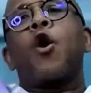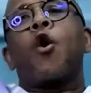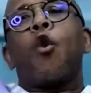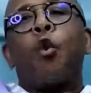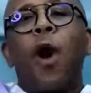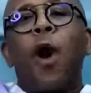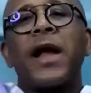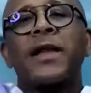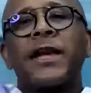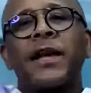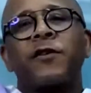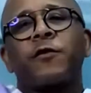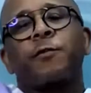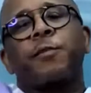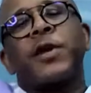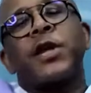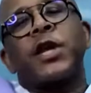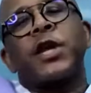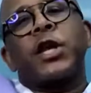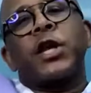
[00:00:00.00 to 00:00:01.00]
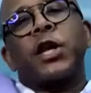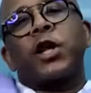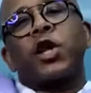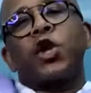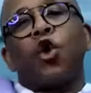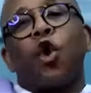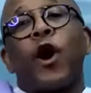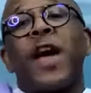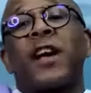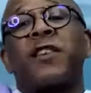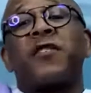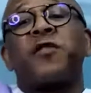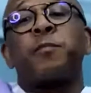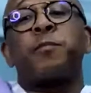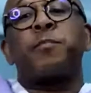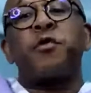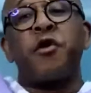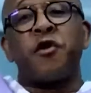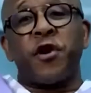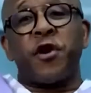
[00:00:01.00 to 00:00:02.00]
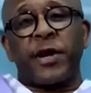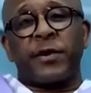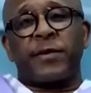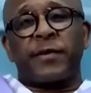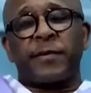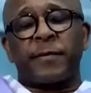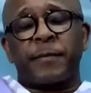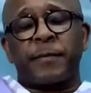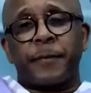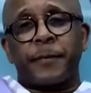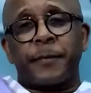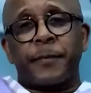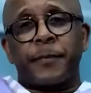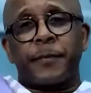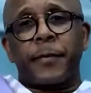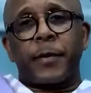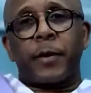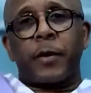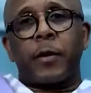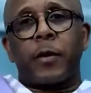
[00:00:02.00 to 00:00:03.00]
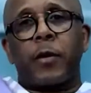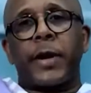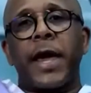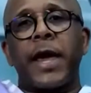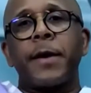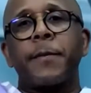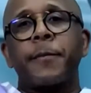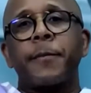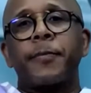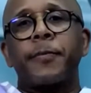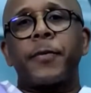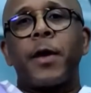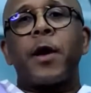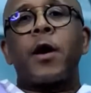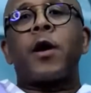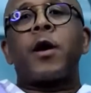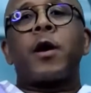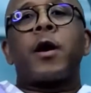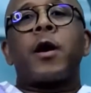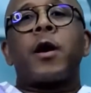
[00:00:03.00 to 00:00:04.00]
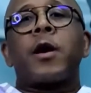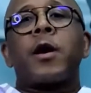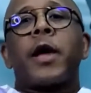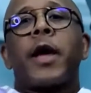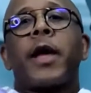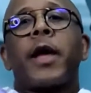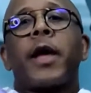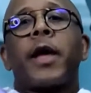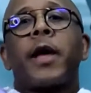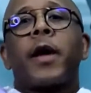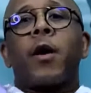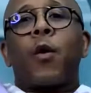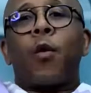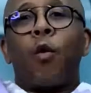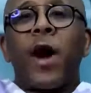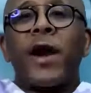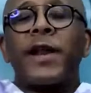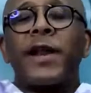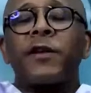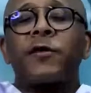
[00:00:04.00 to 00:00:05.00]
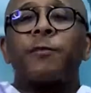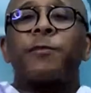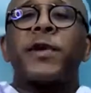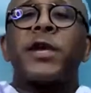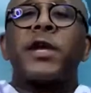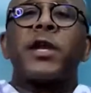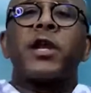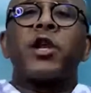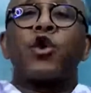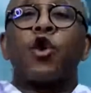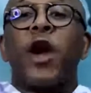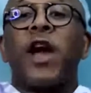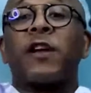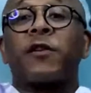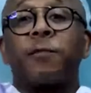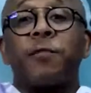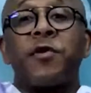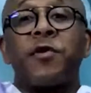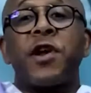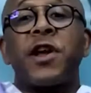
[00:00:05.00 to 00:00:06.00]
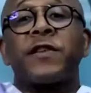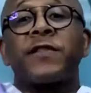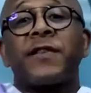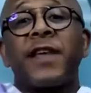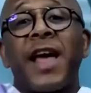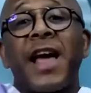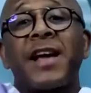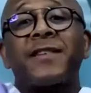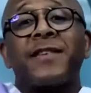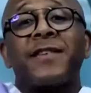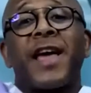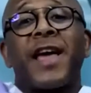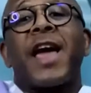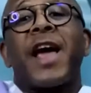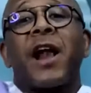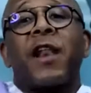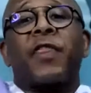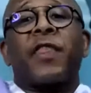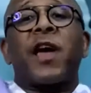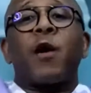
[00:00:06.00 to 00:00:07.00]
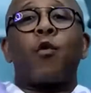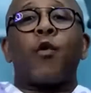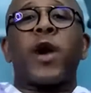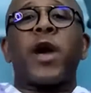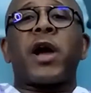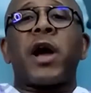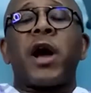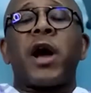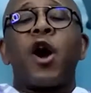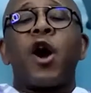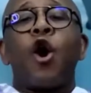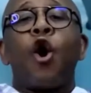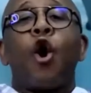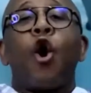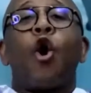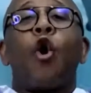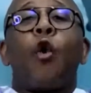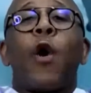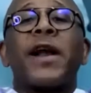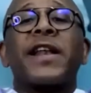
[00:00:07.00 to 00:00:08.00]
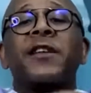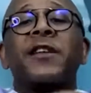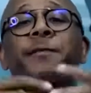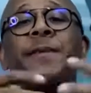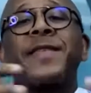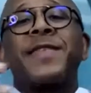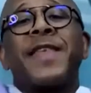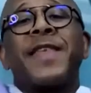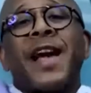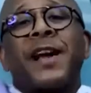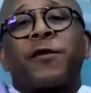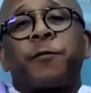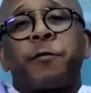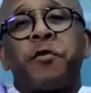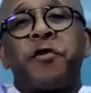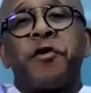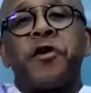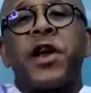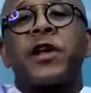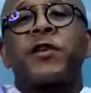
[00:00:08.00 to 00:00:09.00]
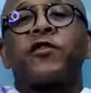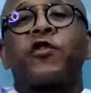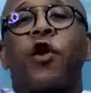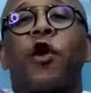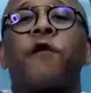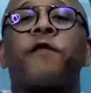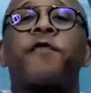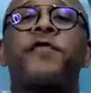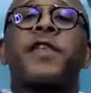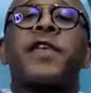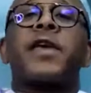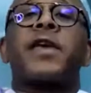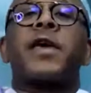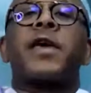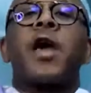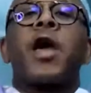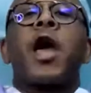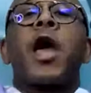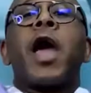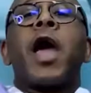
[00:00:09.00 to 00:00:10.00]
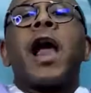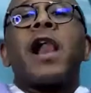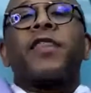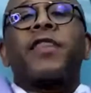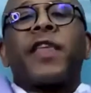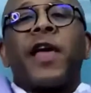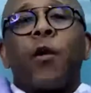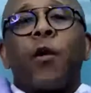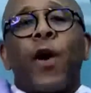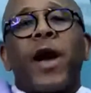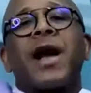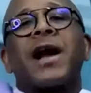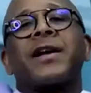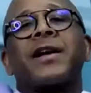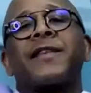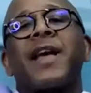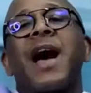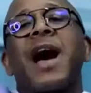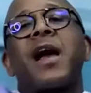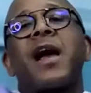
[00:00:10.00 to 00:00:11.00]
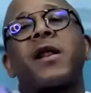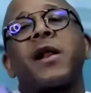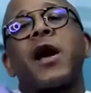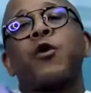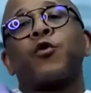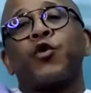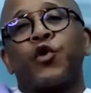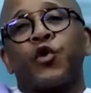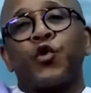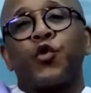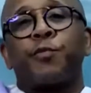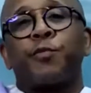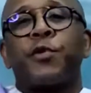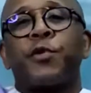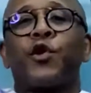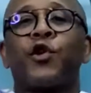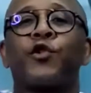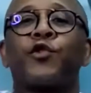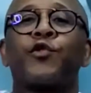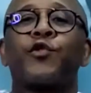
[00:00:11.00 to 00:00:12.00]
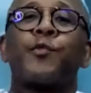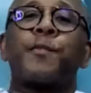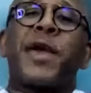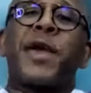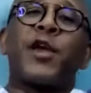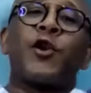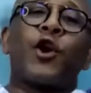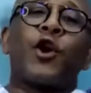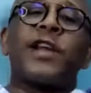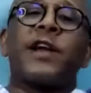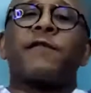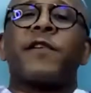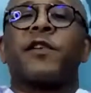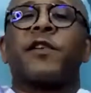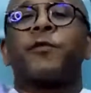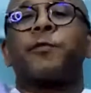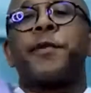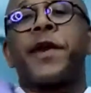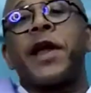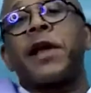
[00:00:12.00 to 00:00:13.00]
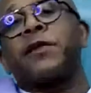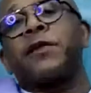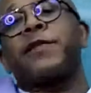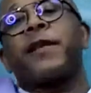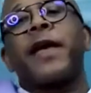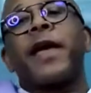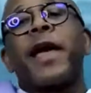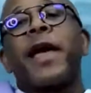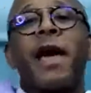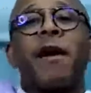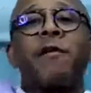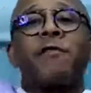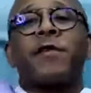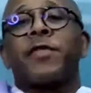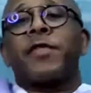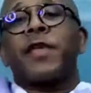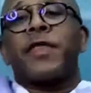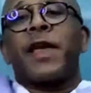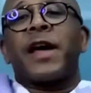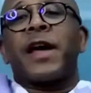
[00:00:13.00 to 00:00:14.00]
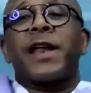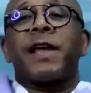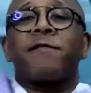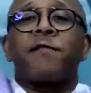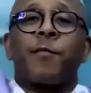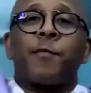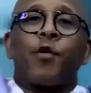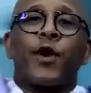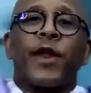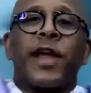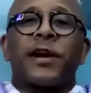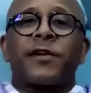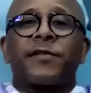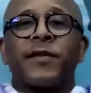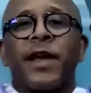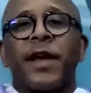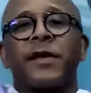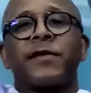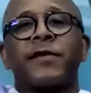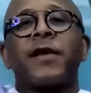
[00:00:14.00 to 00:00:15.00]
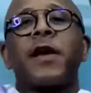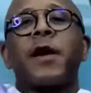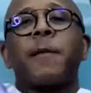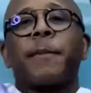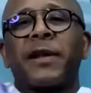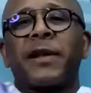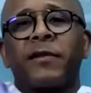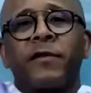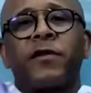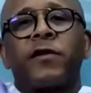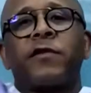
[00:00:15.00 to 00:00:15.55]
what has been your experience? Okay. What has been your experience as a healthcare worker, or what has been the experience of the healthcare workers around you? Because you may not have experienced everything that everybody else has, but